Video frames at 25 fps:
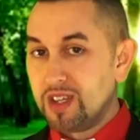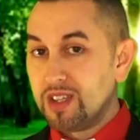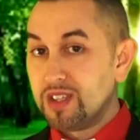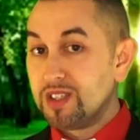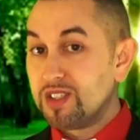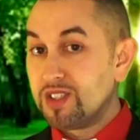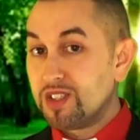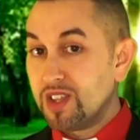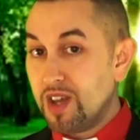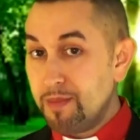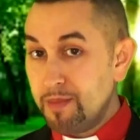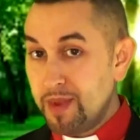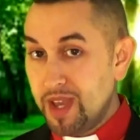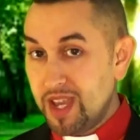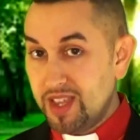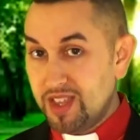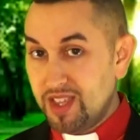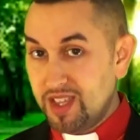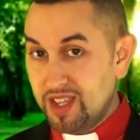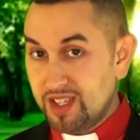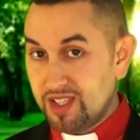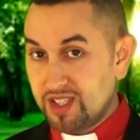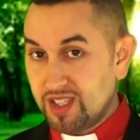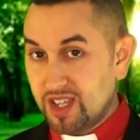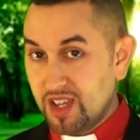Some
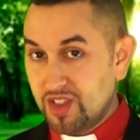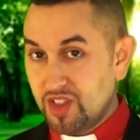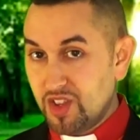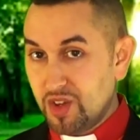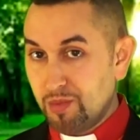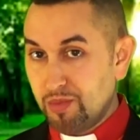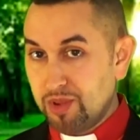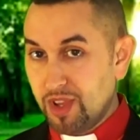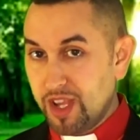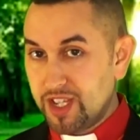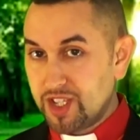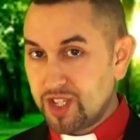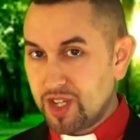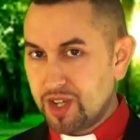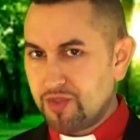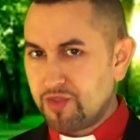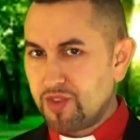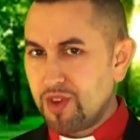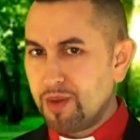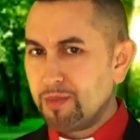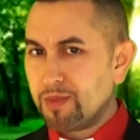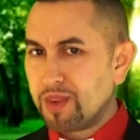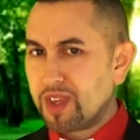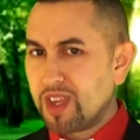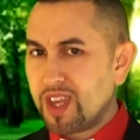atheists get their pleasure
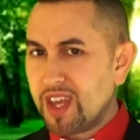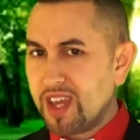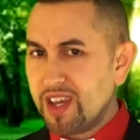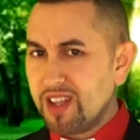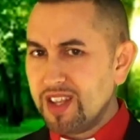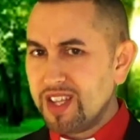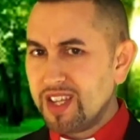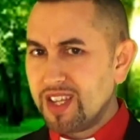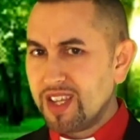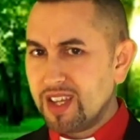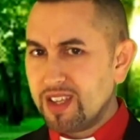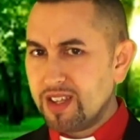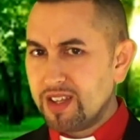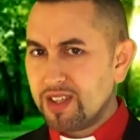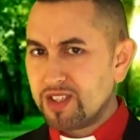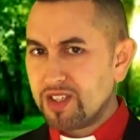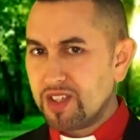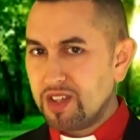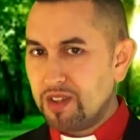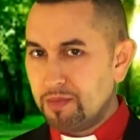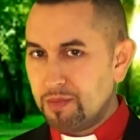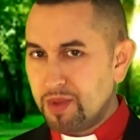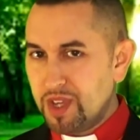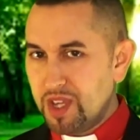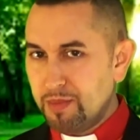from killing
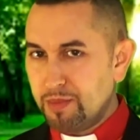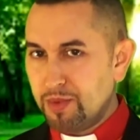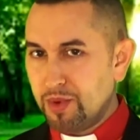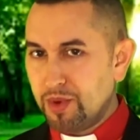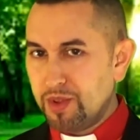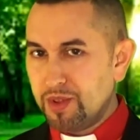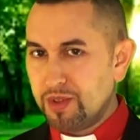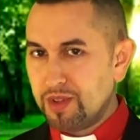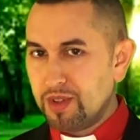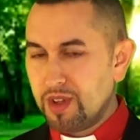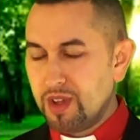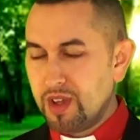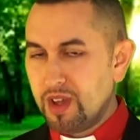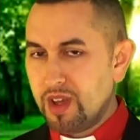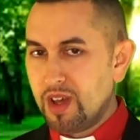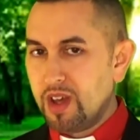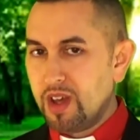innocent people.